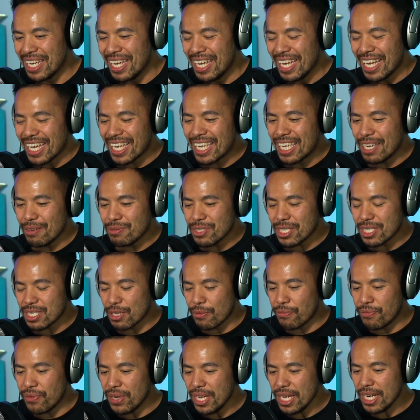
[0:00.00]
and it gives us
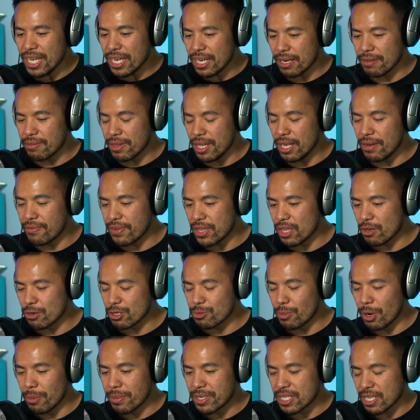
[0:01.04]
the feeling of love in
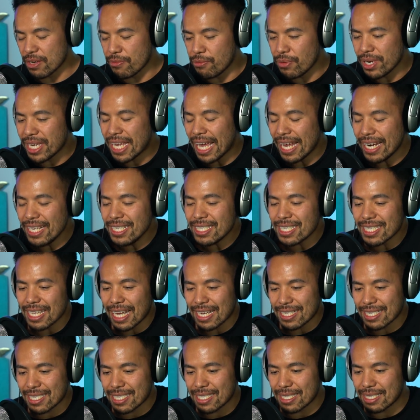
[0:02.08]
those moments. If we get into
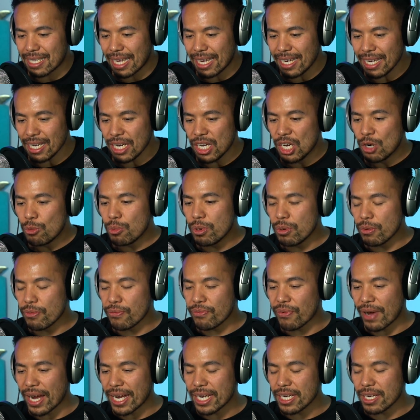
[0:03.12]
that state, we
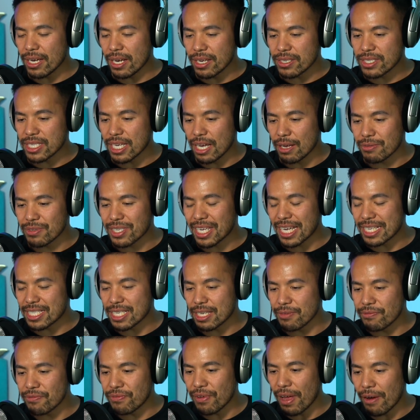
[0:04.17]
will find ourselves
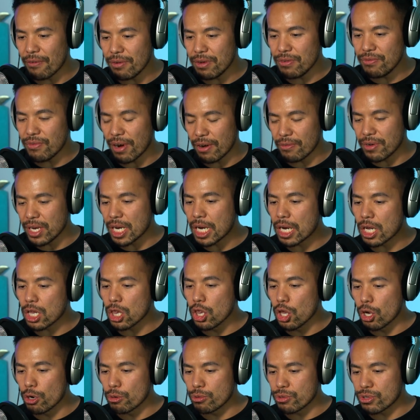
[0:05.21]
getting very, very
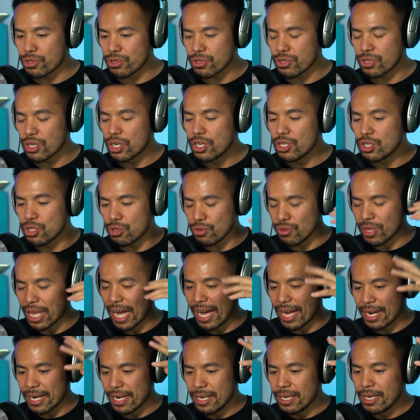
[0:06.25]
close to
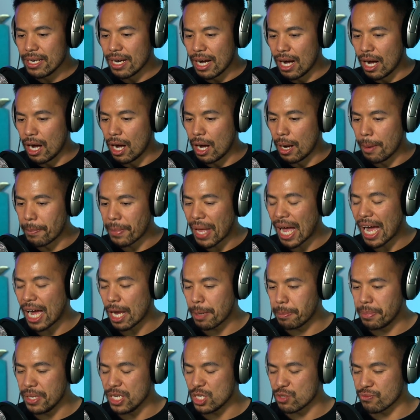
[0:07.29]
that um,
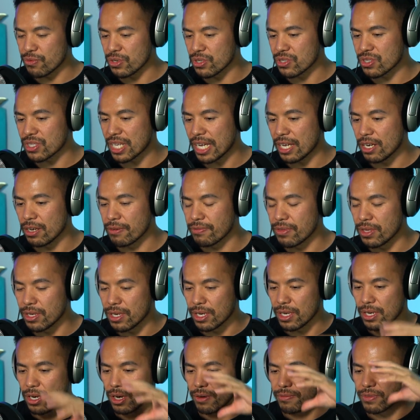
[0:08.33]
high peaceful state of
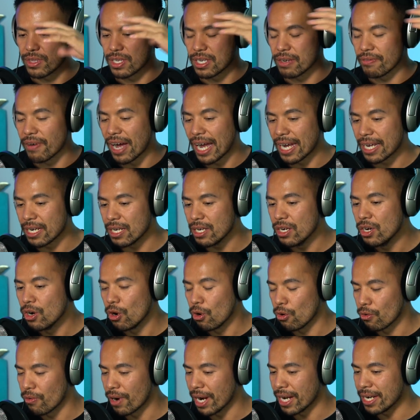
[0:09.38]
the of the divine
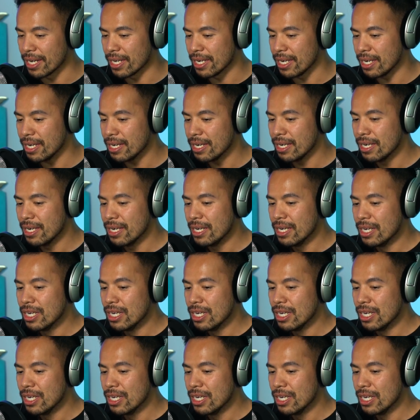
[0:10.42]
already.